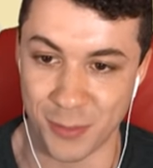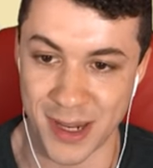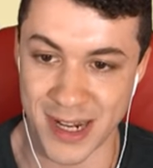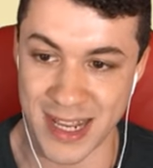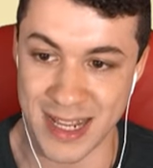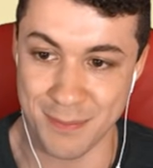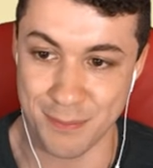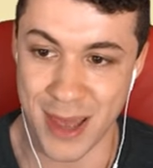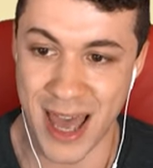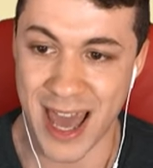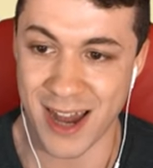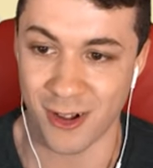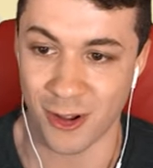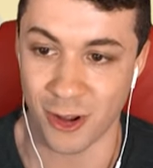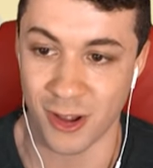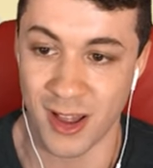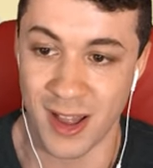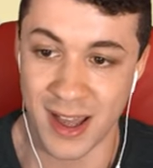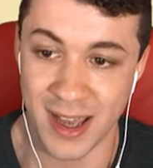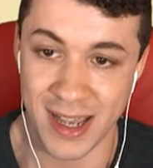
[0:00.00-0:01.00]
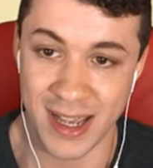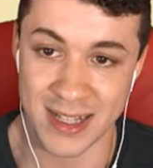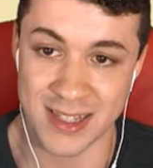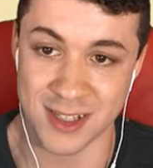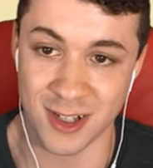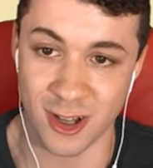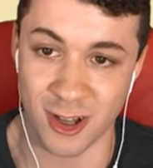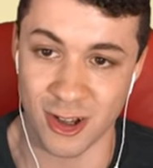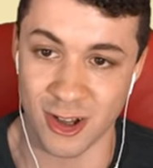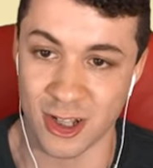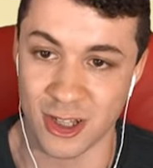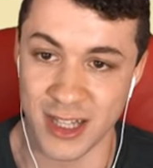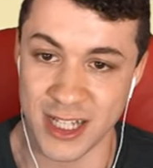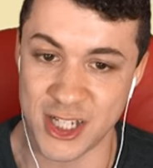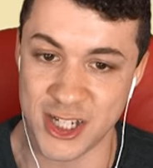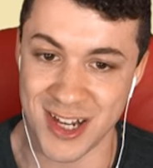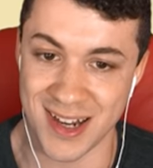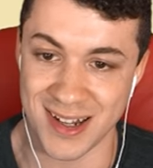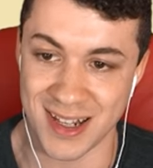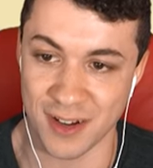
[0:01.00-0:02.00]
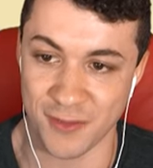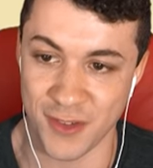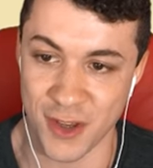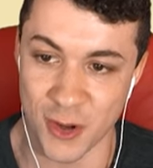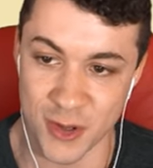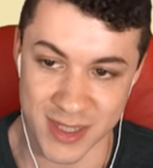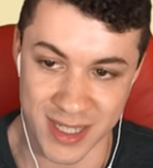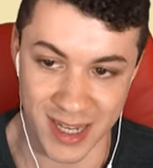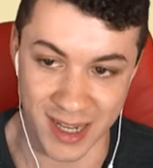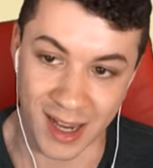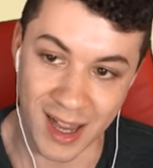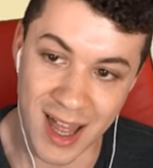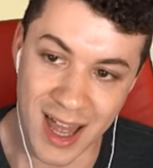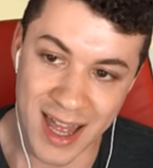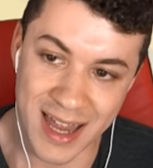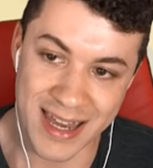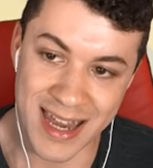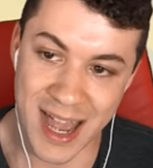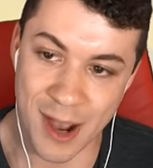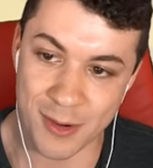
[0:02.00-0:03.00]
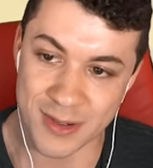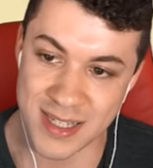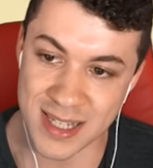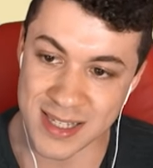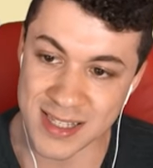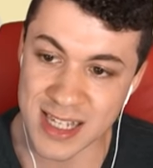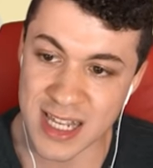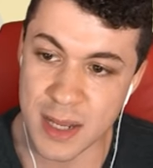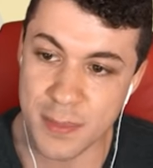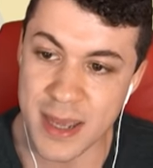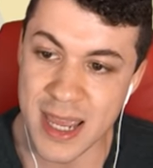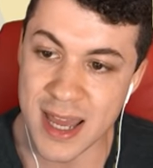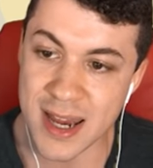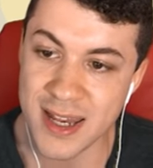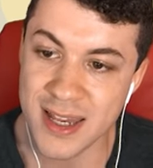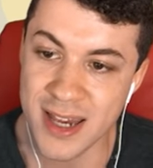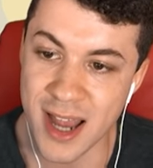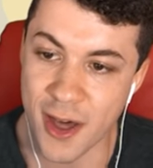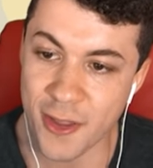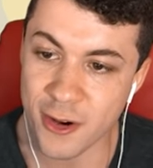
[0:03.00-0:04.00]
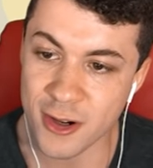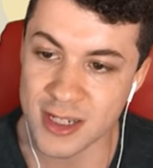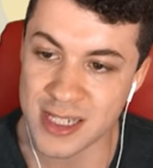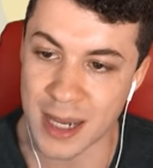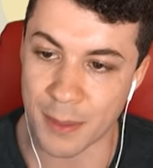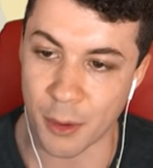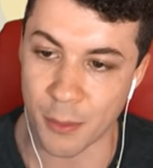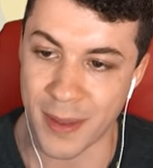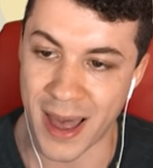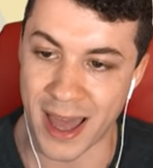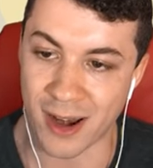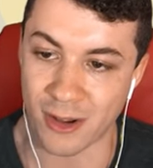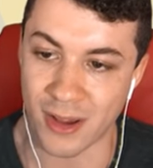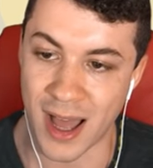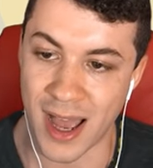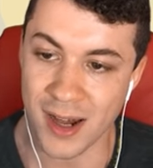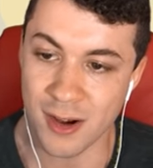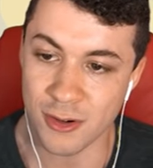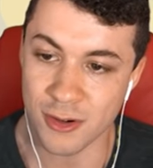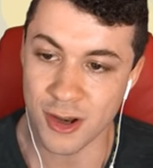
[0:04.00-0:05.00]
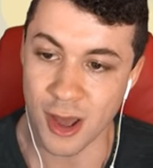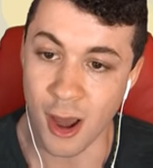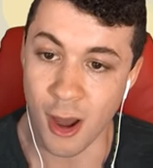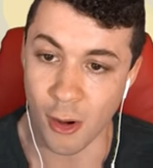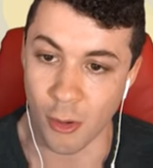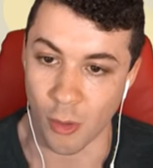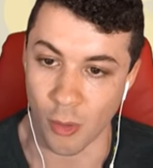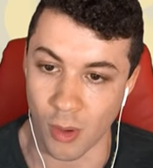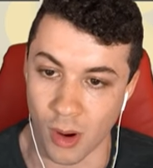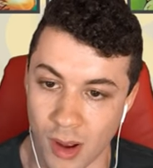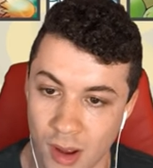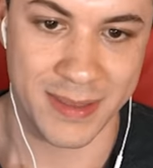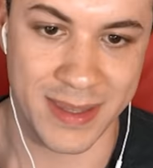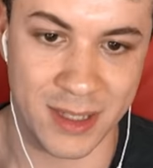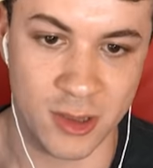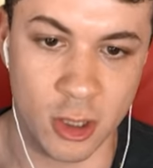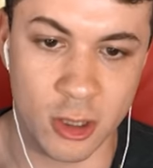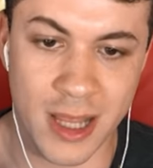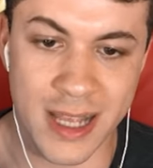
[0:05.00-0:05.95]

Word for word: but in battle, it's all glitchy and confusing. Now, is this going to be another double battle? I don't know. They look